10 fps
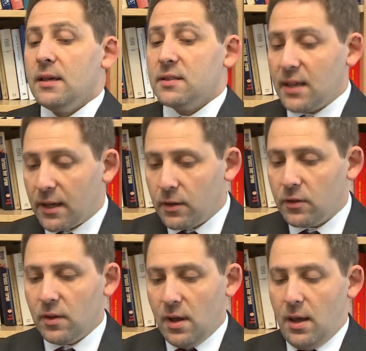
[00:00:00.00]

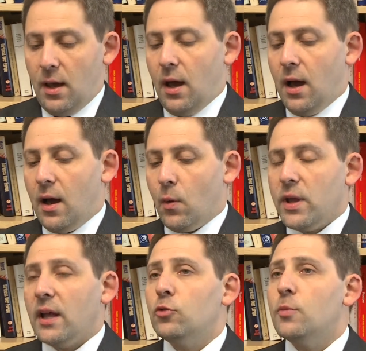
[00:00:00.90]
Second,
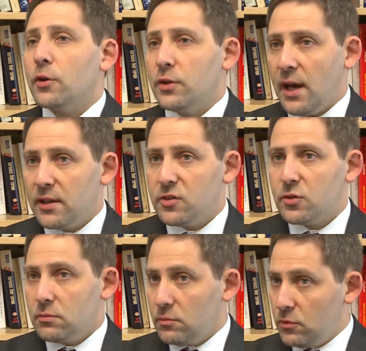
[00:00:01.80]
we had to
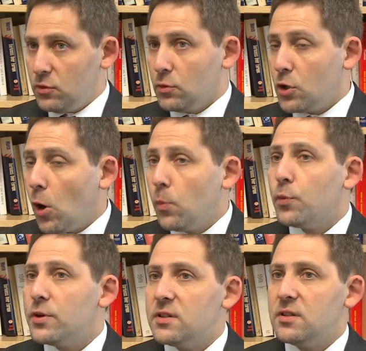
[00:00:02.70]
modernize to
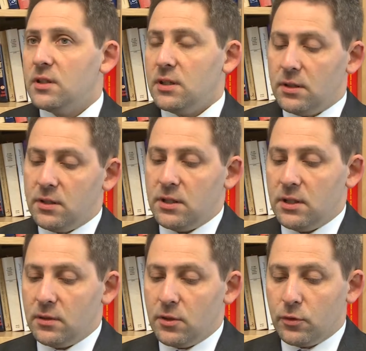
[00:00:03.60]
cope with
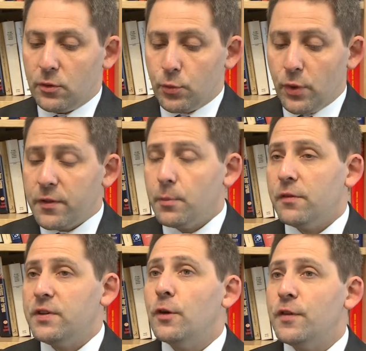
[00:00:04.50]
the rhythm
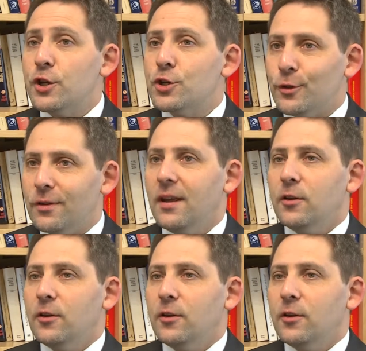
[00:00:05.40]
of innovation,